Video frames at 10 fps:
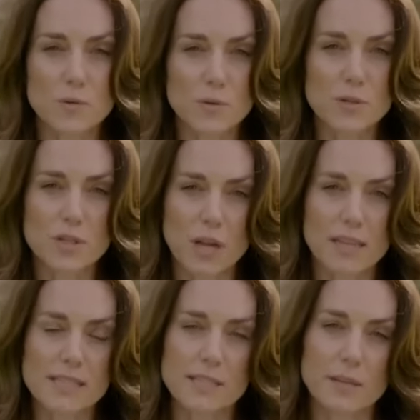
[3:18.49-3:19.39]
again
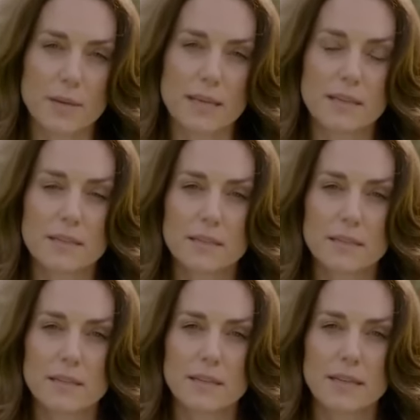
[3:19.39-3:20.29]
suggesting she's
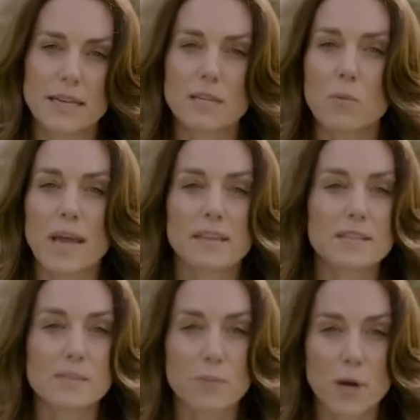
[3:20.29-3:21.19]
aware of just how
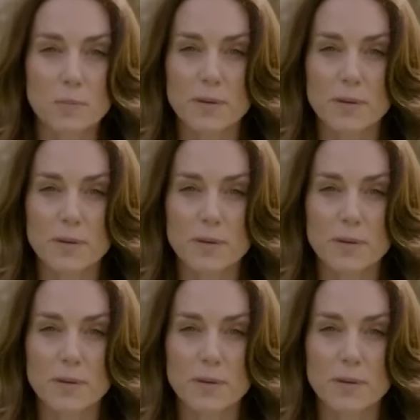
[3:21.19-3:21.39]
rampant